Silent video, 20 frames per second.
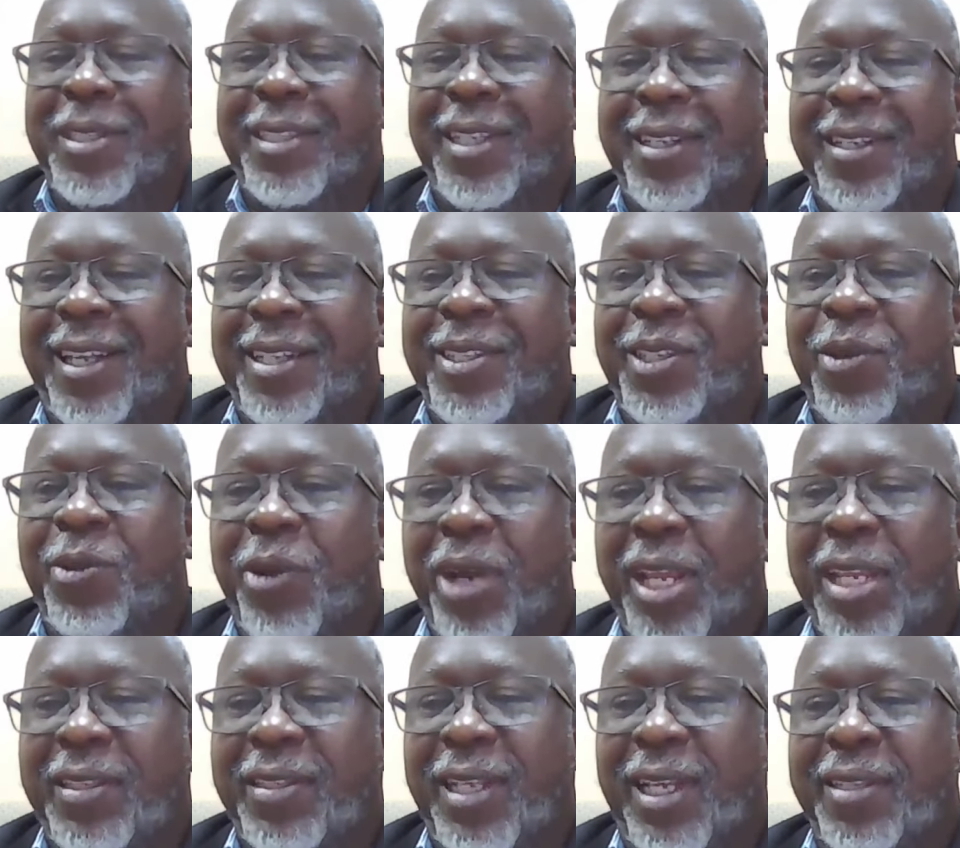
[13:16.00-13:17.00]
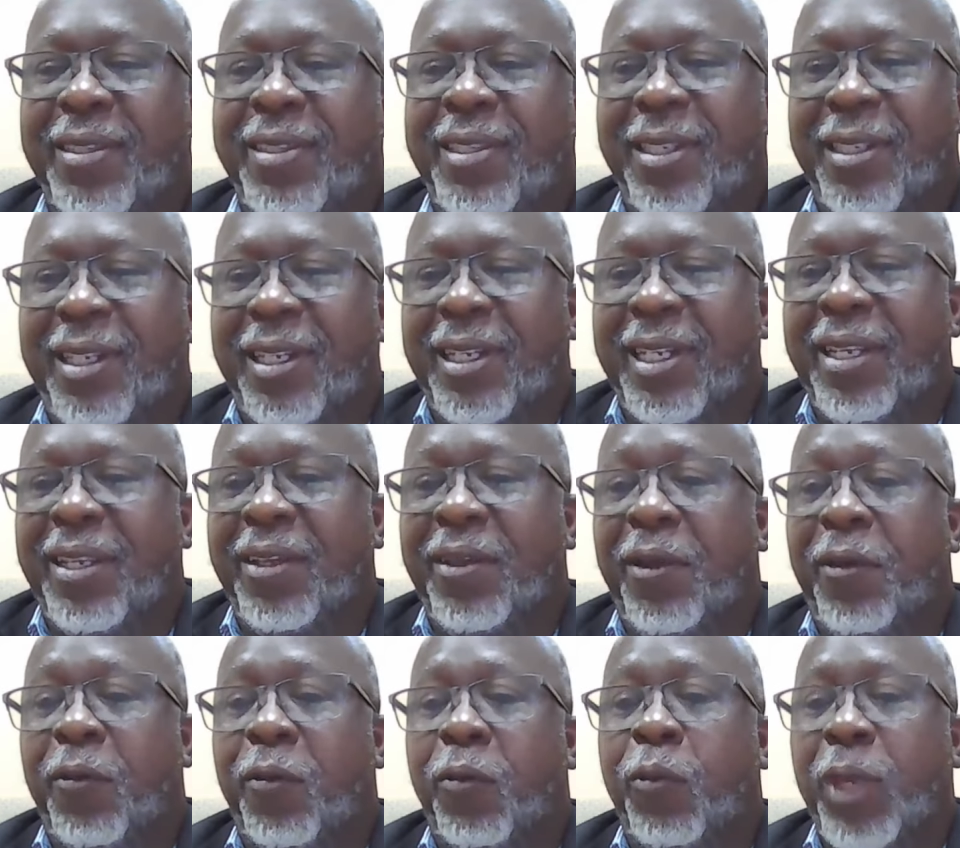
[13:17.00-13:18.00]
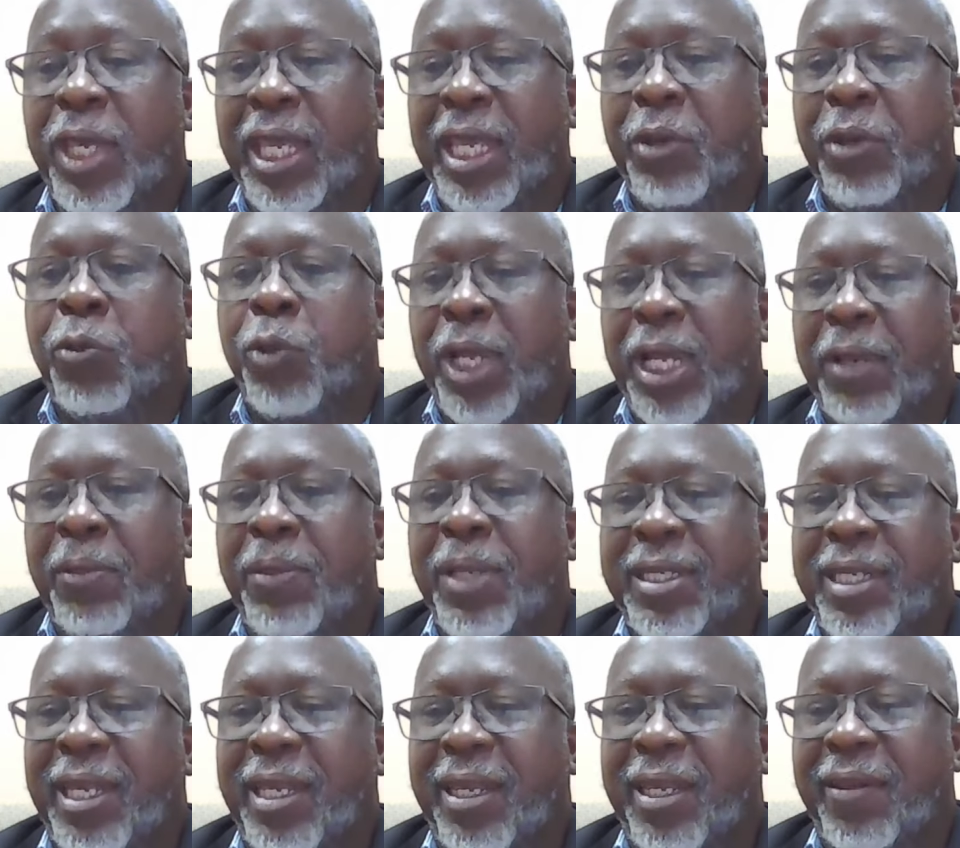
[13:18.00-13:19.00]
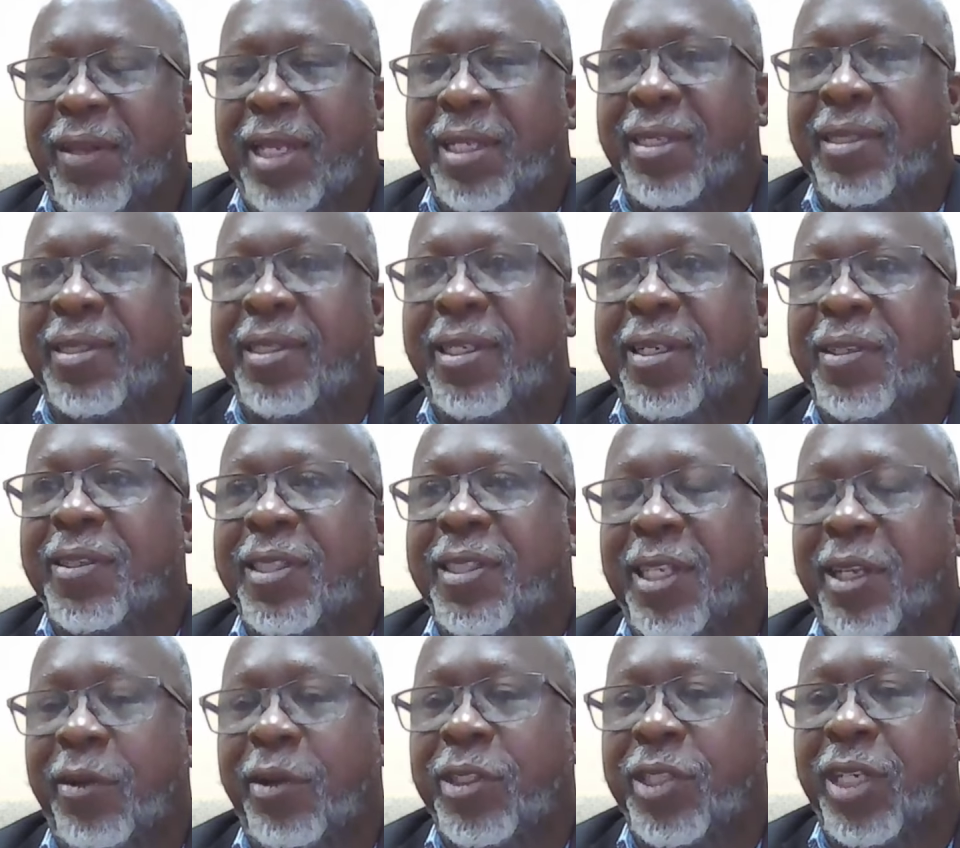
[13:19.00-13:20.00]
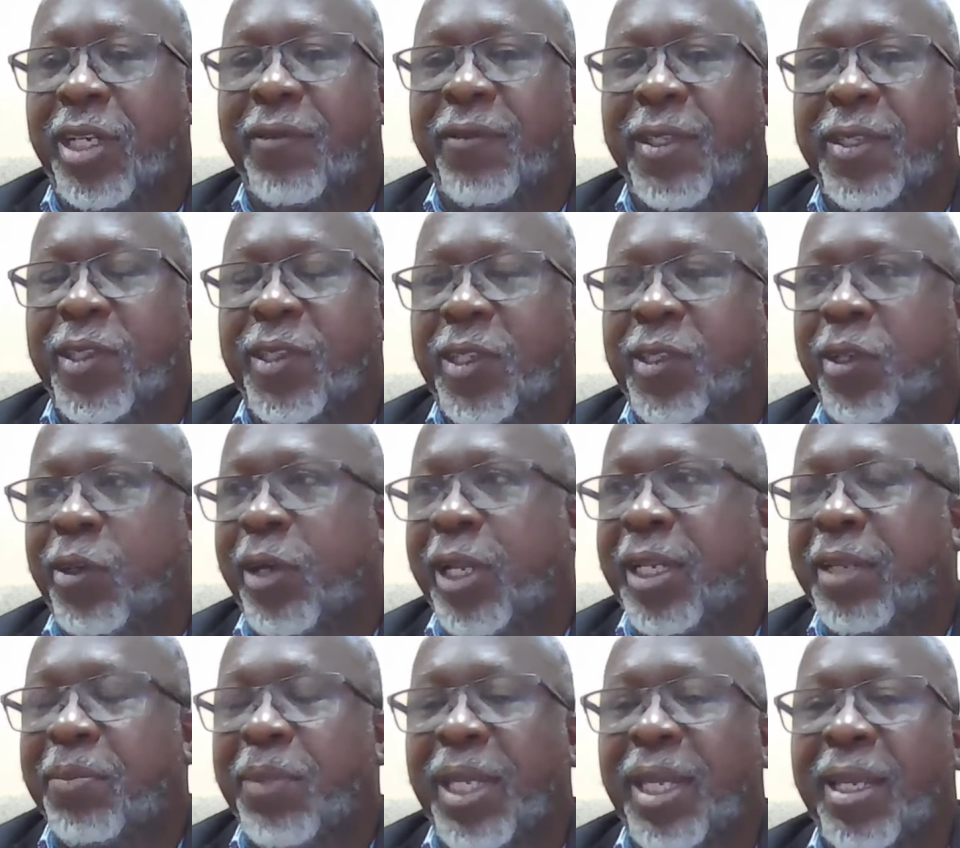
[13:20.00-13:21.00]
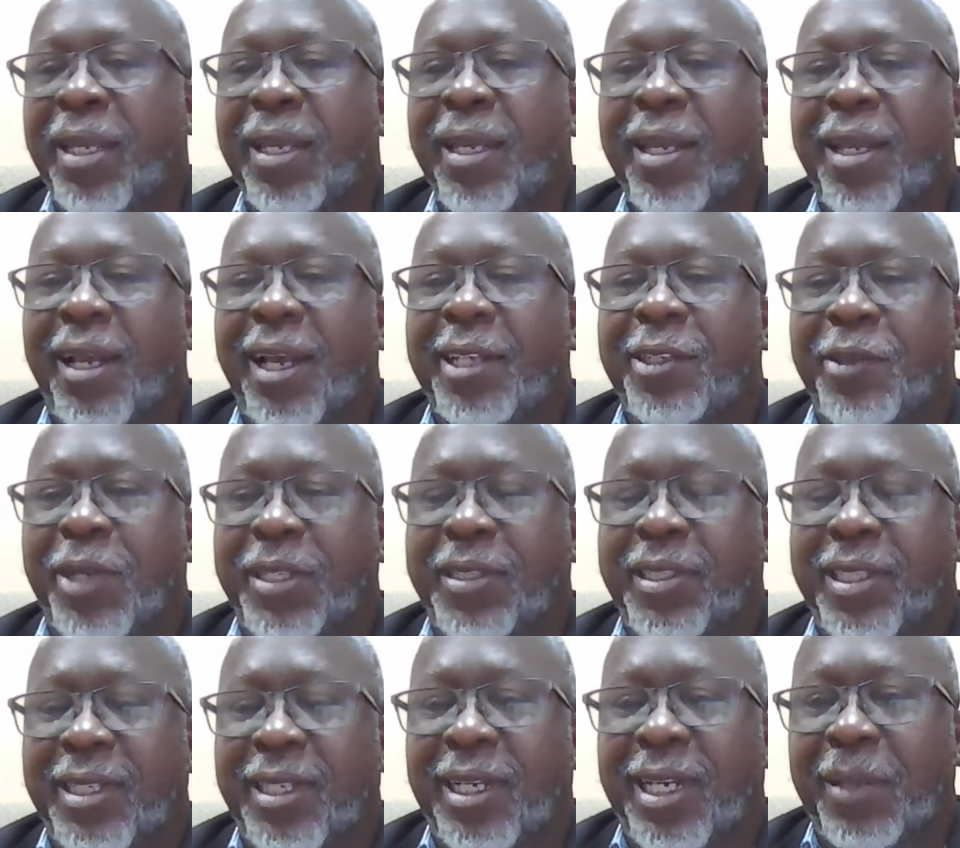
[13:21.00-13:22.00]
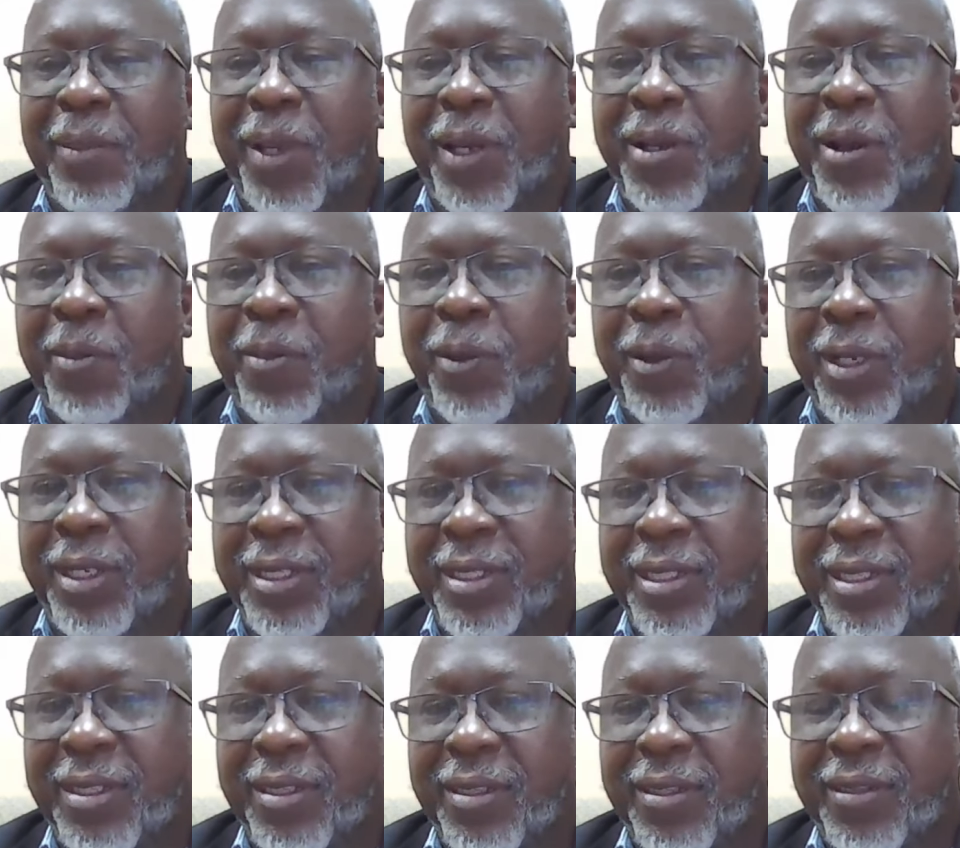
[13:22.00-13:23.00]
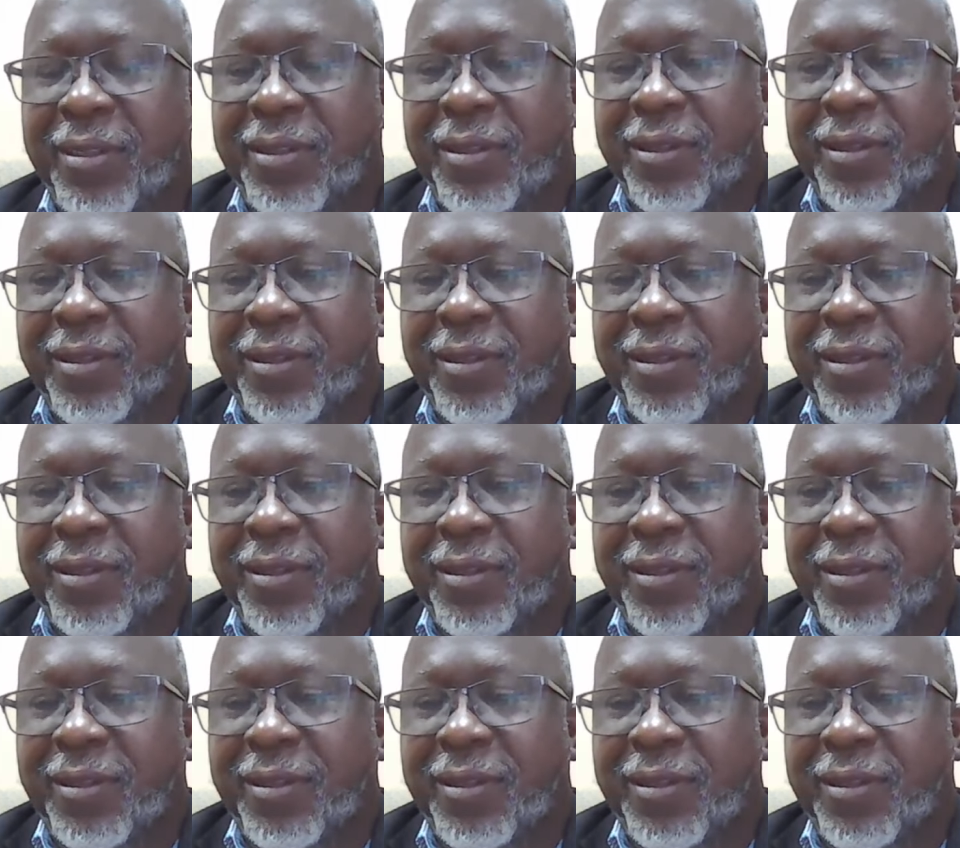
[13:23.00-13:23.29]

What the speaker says: question that you raised, and certainly we will be taking that into consideration if it's not already being addressed in the labor component.